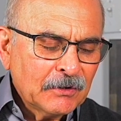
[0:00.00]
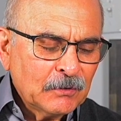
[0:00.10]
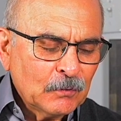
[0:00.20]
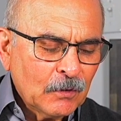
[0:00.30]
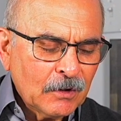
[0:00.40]

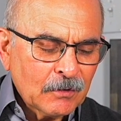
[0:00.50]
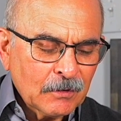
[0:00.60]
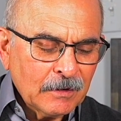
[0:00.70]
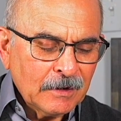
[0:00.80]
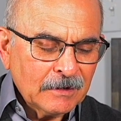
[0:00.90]
you
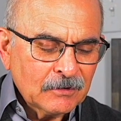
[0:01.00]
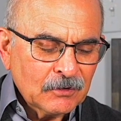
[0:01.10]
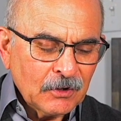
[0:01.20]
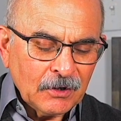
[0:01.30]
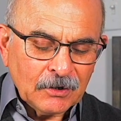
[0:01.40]
are
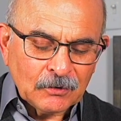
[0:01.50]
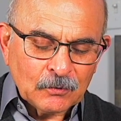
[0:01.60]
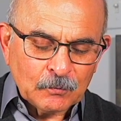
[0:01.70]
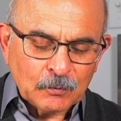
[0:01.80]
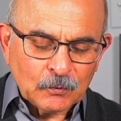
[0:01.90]
trying
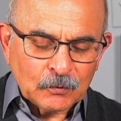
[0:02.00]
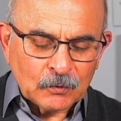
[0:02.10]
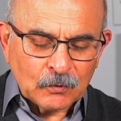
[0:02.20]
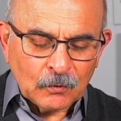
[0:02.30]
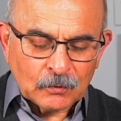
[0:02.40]
to
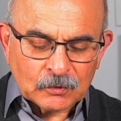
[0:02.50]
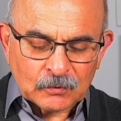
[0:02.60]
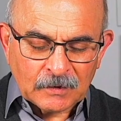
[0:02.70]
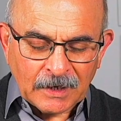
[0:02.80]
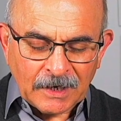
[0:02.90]
put those
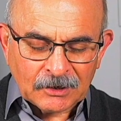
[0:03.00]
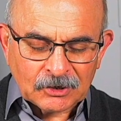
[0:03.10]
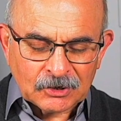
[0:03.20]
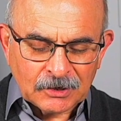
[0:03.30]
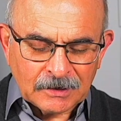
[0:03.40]
to the
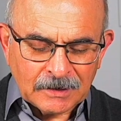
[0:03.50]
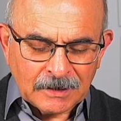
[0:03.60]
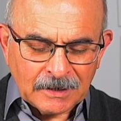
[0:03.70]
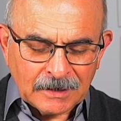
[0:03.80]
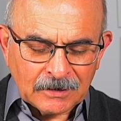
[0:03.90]

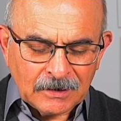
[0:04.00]
action.